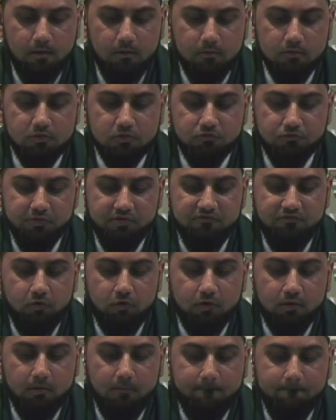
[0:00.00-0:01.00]
Three and
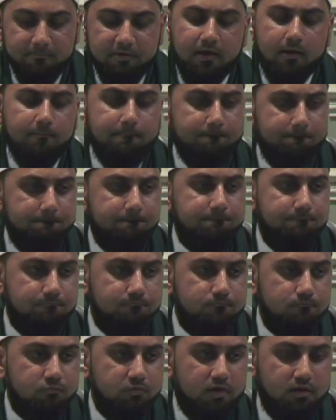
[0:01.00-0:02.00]
four? Yeah.
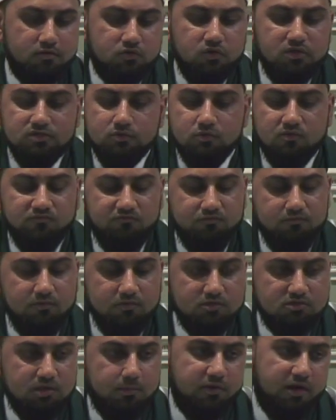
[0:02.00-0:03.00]
Yeah. So this was
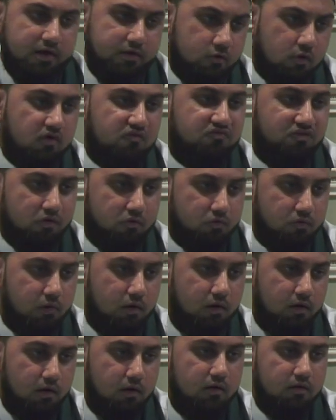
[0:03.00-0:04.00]
subcategory four
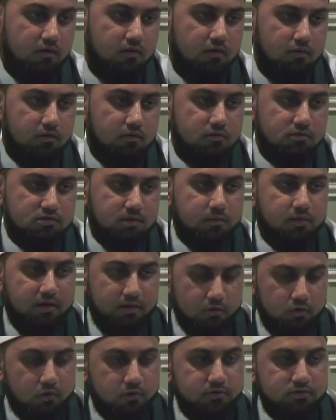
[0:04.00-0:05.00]

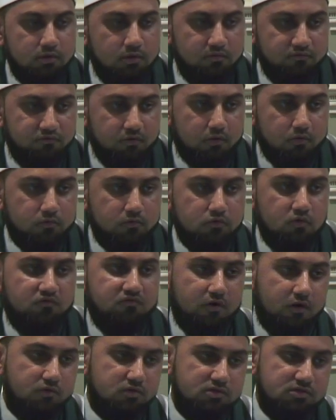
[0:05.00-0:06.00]
subcategories of fard. So,
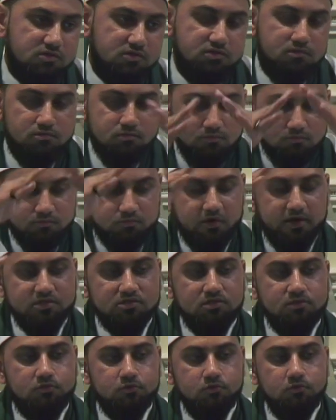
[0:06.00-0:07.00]
fard is branched
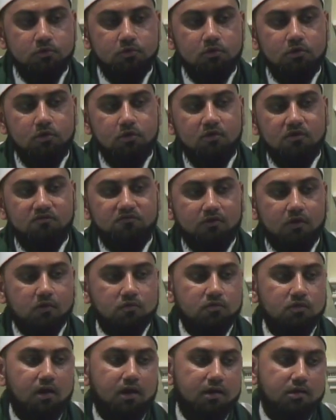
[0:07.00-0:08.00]
into
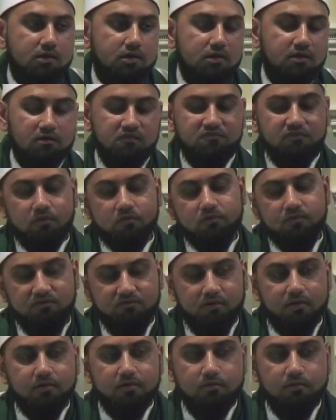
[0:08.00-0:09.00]
fard aini and fard kifai.